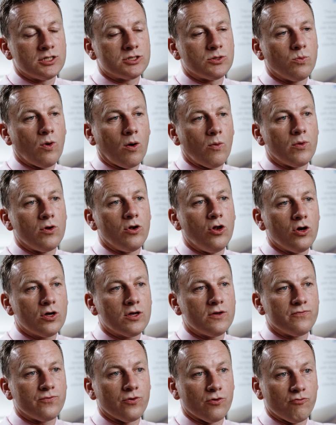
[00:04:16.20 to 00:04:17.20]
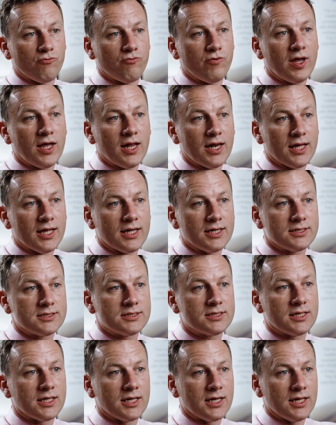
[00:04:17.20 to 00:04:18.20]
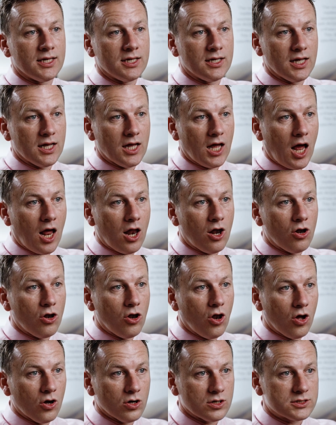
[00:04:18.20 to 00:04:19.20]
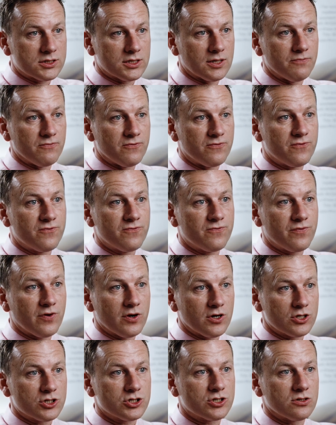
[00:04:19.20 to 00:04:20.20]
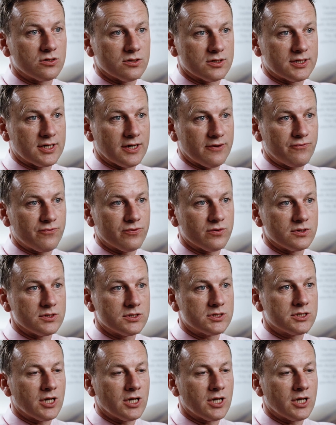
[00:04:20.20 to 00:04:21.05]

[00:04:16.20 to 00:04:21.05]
So what we're looking for really is the uh, long-term functional difference.